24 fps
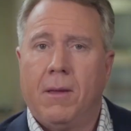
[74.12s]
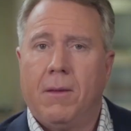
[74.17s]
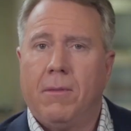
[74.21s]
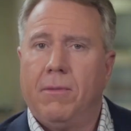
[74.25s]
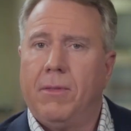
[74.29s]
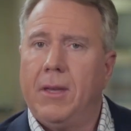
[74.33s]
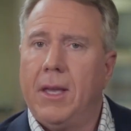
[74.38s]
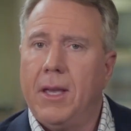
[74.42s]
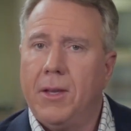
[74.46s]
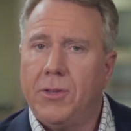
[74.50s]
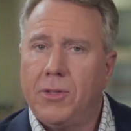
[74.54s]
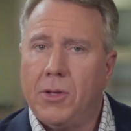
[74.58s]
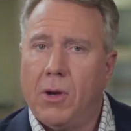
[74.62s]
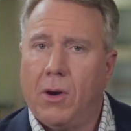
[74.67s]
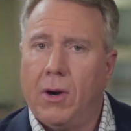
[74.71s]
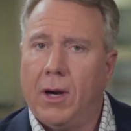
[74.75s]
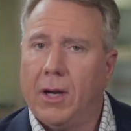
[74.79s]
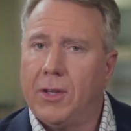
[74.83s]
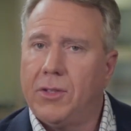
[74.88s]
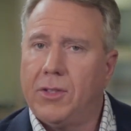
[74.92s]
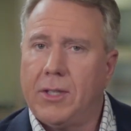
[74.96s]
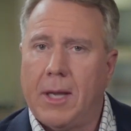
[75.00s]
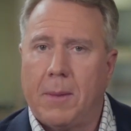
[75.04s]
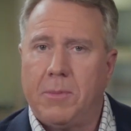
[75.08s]
These are
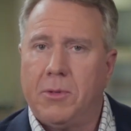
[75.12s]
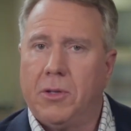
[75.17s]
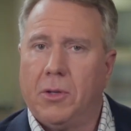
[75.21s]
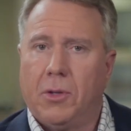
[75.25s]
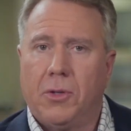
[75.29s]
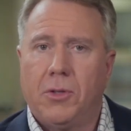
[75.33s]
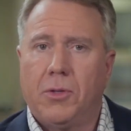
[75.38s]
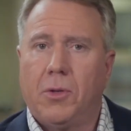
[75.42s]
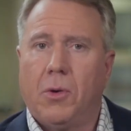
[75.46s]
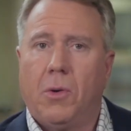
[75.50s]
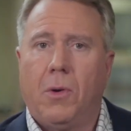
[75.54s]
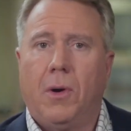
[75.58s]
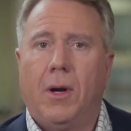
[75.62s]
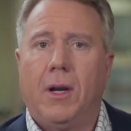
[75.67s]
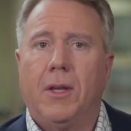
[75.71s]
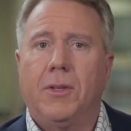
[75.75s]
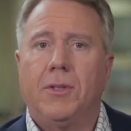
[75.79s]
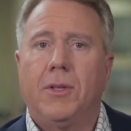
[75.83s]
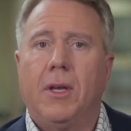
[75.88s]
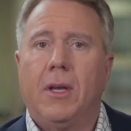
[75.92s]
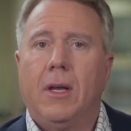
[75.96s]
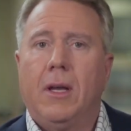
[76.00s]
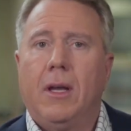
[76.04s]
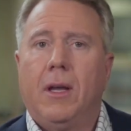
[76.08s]
exceptional
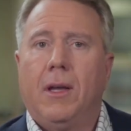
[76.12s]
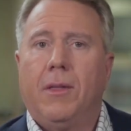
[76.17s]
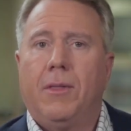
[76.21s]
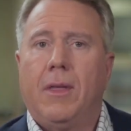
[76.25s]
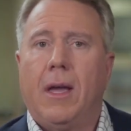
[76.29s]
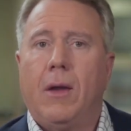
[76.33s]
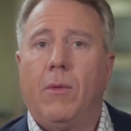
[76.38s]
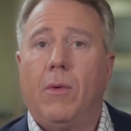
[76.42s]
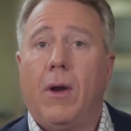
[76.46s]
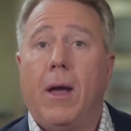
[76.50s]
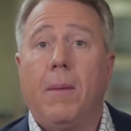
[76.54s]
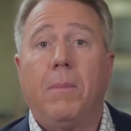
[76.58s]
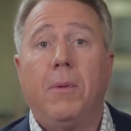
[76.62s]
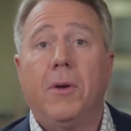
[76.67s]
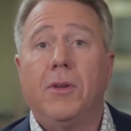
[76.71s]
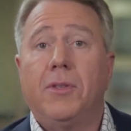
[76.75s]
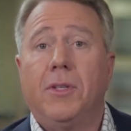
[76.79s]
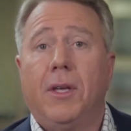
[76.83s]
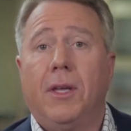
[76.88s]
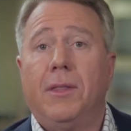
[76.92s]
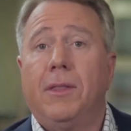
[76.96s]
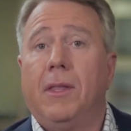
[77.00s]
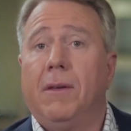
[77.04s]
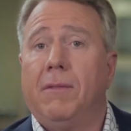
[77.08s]
stories. They
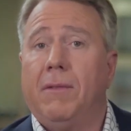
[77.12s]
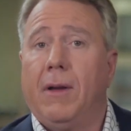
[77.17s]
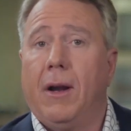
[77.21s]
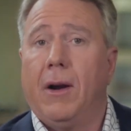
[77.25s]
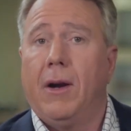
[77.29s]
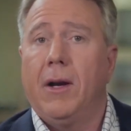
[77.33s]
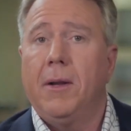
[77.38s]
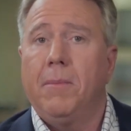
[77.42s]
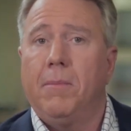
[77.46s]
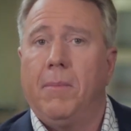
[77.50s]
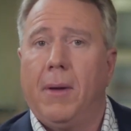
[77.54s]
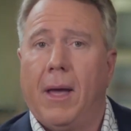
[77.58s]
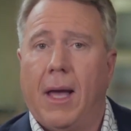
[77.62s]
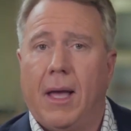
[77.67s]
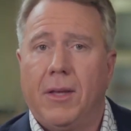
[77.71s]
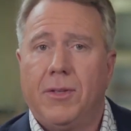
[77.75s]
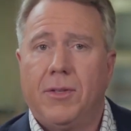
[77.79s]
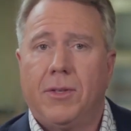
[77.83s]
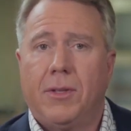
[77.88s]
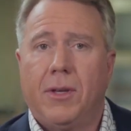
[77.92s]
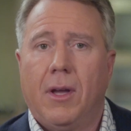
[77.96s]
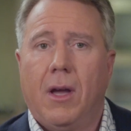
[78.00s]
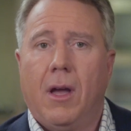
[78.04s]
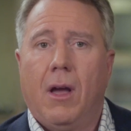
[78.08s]
represent the very
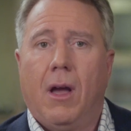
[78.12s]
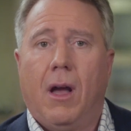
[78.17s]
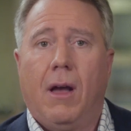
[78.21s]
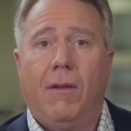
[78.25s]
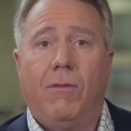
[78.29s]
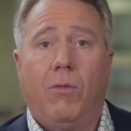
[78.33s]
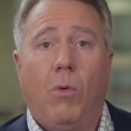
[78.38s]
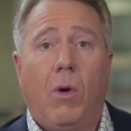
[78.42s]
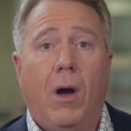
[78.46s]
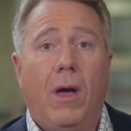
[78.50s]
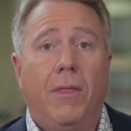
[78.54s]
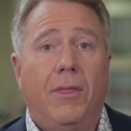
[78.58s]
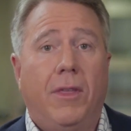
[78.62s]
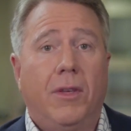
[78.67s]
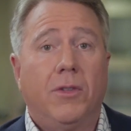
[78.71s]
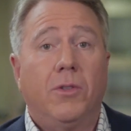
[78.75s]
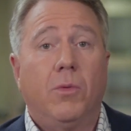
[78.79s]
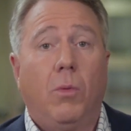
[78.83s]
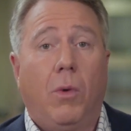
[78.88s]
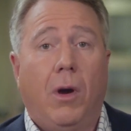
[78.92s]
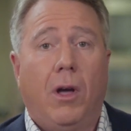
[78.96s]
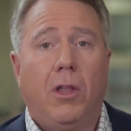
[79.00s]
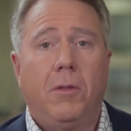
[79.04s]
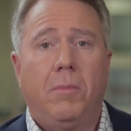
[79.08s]
best of what this
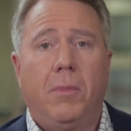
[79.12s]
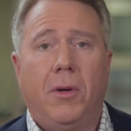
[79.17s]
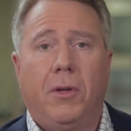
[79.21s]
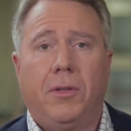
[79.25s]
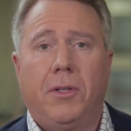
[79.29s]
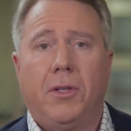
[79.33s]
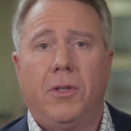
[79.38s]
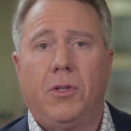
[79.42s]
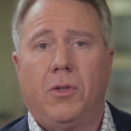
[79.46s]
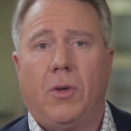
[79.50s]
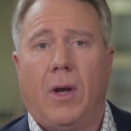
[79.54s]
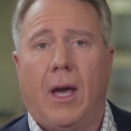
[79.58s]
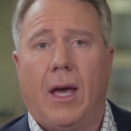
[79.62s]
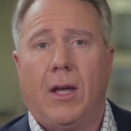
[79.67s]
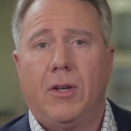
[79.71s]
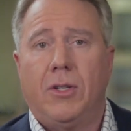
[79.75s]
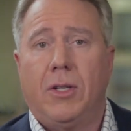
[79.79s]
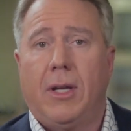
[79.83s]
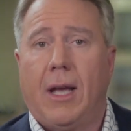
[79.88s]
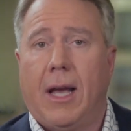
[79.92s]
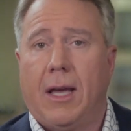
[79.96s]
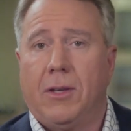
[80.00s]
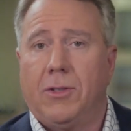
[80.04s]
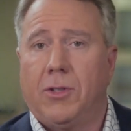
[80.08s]
wealth-building
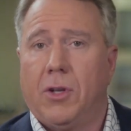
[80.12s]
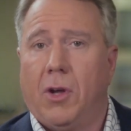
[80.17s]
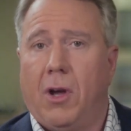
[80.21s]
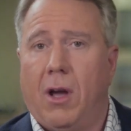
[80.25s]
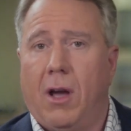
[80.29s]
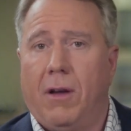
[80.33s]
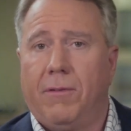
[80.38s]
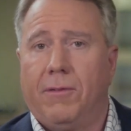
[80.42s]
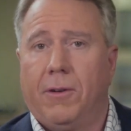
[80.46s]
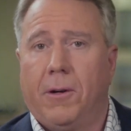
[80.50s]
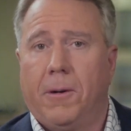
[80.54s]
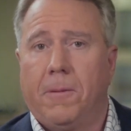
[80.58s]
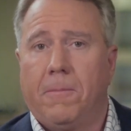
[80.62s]
strategy has to offer.